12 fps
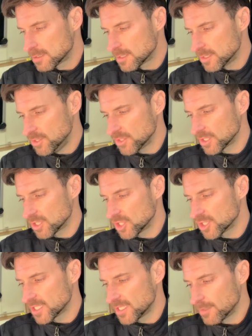You can
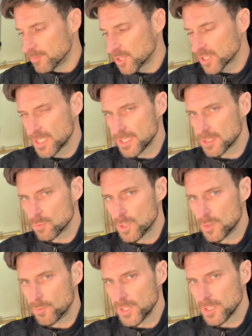look at, I'm looking at the
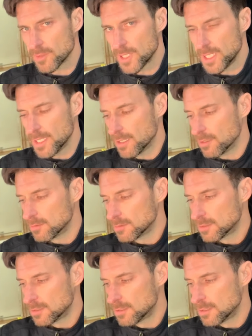one week right now.
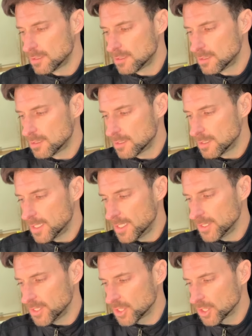
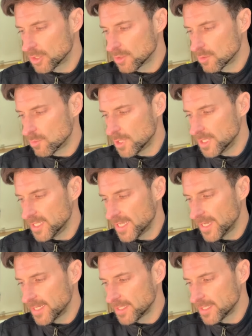And you go to the one
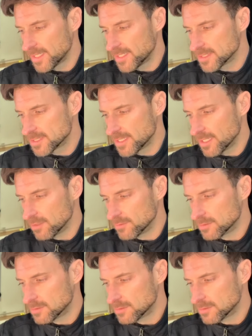day and it's down.